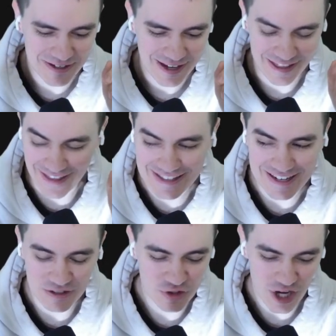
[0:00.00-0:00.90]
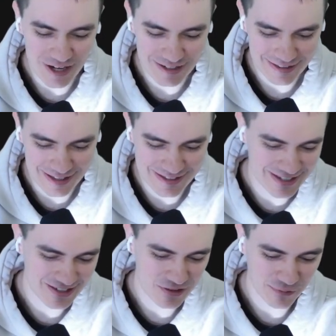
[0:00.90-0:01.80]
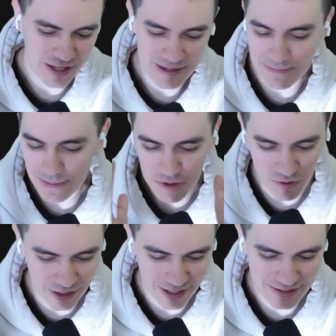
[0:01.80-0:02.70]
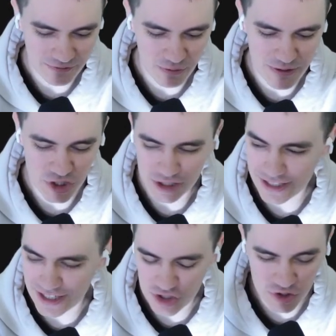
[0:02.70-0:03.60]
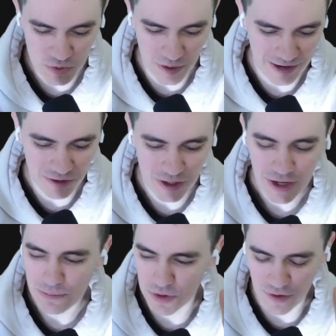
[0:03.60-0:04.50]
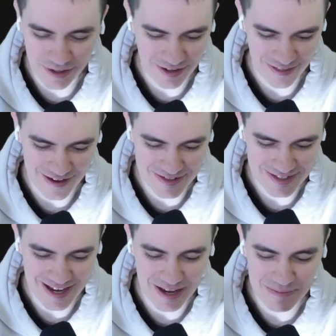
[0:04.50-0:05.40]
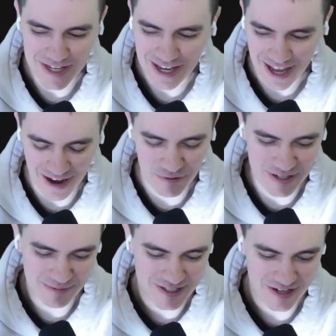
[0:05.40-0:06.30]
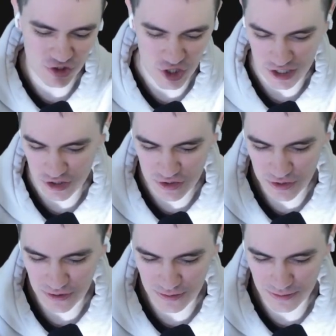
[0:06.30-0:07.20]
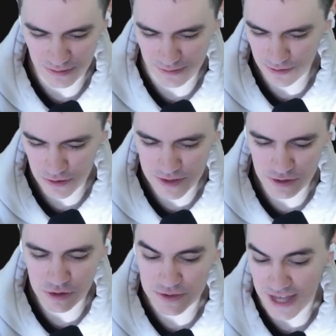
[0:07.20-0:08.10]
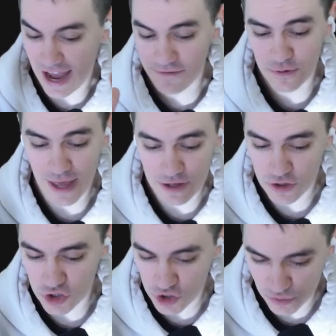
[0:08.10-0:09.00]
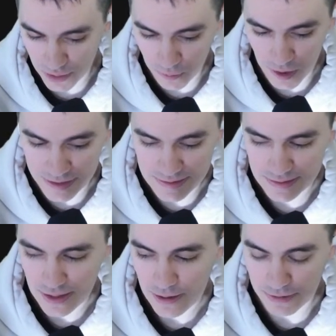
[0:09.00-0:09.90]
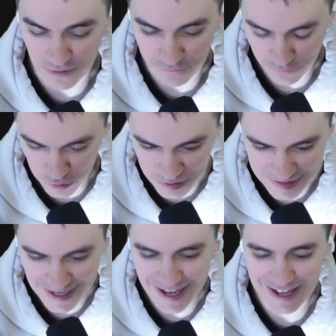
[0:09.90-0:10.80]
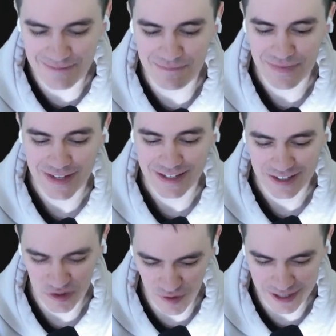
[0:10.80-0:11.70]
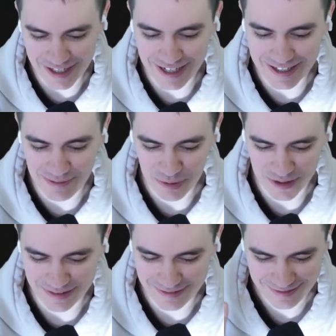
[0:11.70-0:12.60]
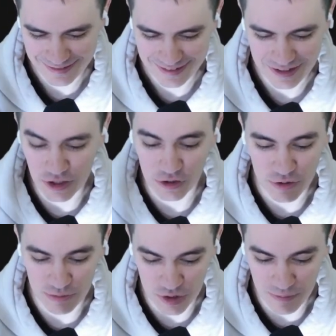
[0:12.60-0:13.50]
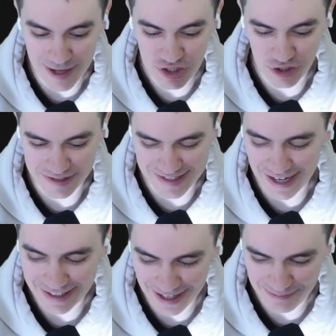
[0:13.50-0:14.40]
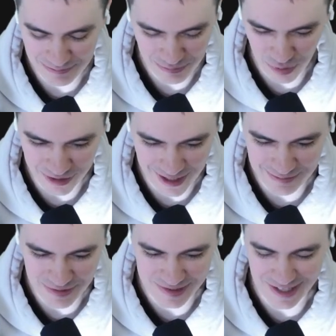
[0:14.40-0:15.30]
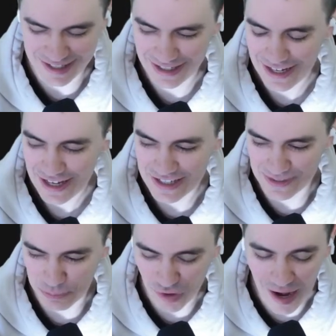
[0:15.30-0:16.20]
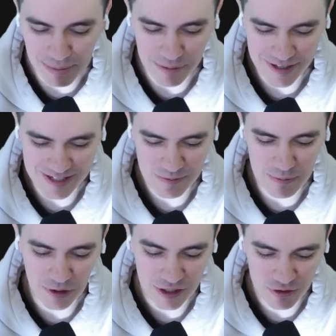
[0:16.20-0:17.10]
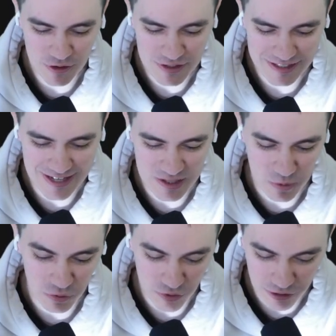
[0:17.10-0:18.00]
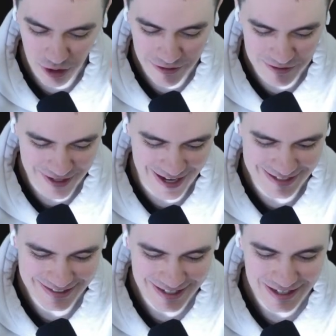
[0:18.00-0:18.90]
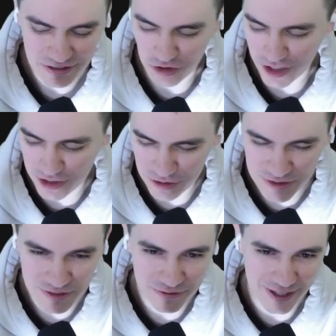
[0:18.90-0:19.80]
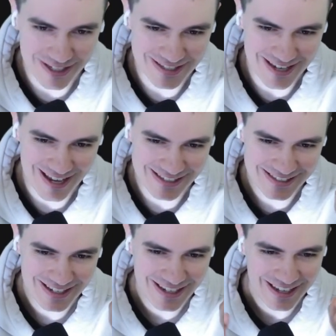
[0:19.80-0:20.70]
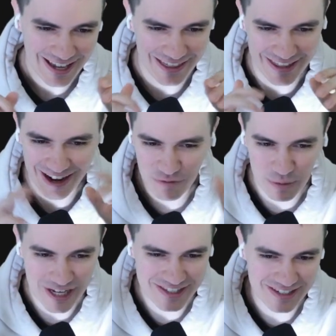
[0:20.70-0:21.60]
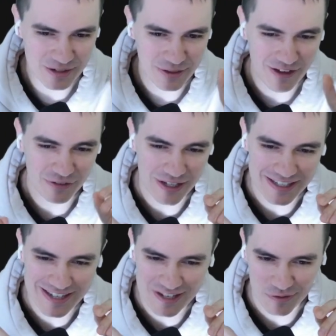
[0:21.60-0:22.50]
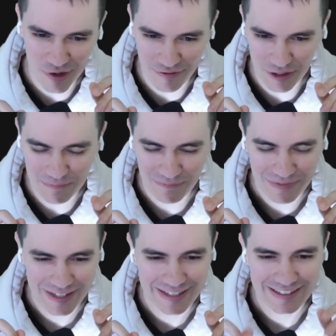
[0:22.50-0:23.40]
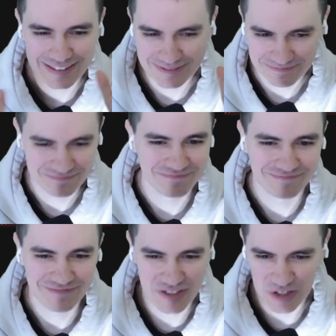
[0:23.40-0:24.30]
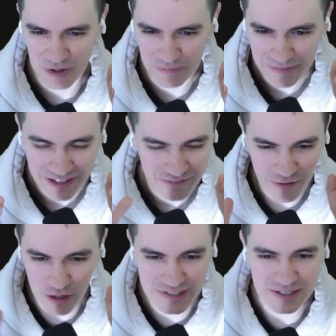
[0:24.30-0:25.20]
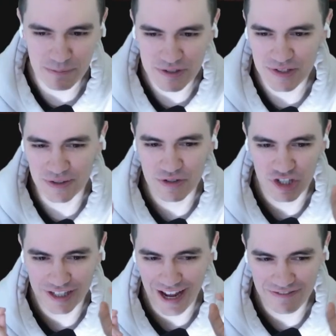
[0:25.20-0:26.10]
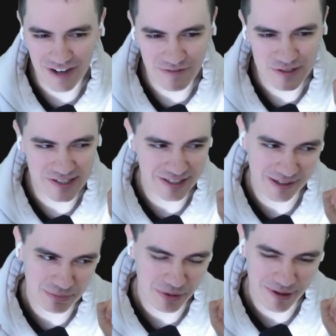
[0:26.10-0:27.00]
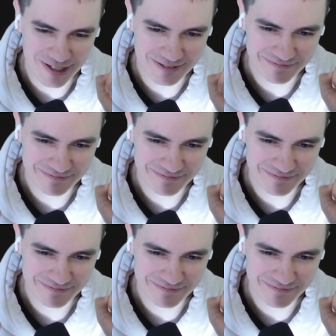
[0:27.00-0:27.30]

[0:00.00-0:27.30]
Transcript: And that's how you check that the test is flaky. Maybe you run it on different machine conditions, whatever, but you run it 1,000 times every time a test changes or is introduced. After that, you can just run it once. But the first time, you run it 99. You make sure it's 99.9%. Because the problem is people introducing tests will rerun their tests. They'll introduce a flaky test, and then everybody has to deal with that flaky test forever. So very simple solution. I've never seen it implemented.